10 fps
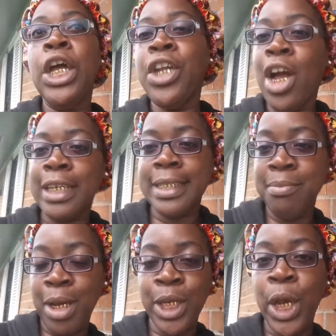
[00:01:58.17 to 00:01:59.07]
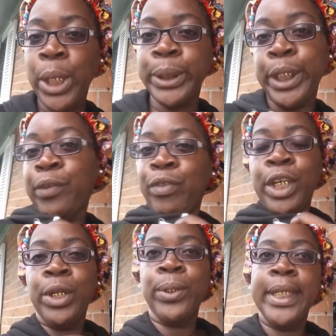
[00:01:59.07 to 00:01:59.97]
Y'all can see my nails in the
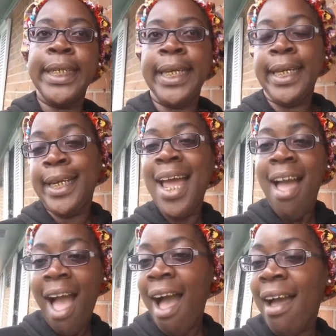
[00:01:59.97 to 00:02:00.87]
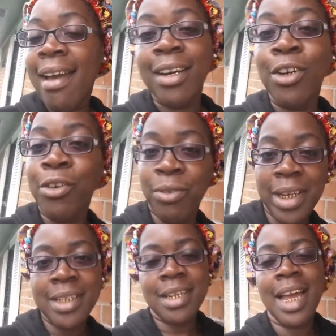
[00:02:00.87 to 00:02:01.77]
video, honey, and I had a
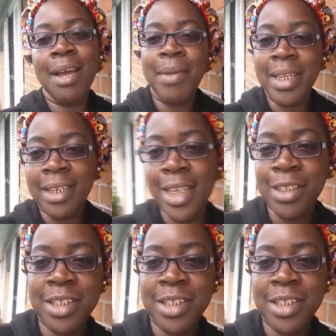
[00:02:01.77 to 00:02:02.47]
great time at the nail